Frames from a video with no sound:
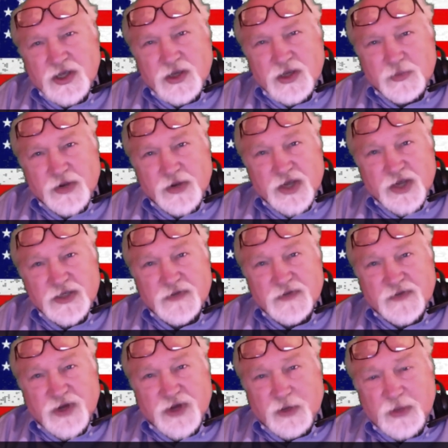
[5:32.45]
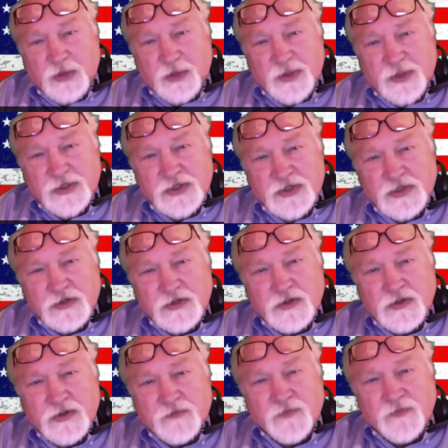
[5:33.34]
comprised of term limits,
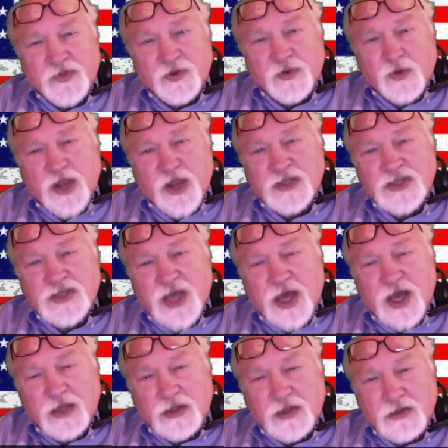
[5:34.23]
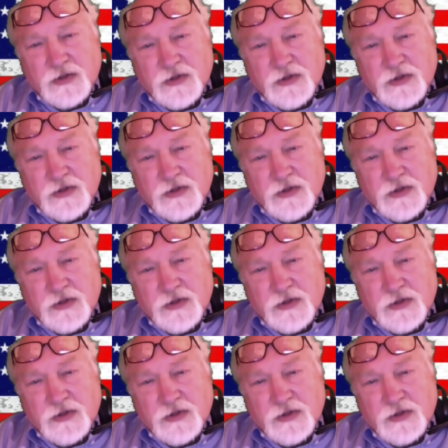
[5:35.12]
the REINS Act,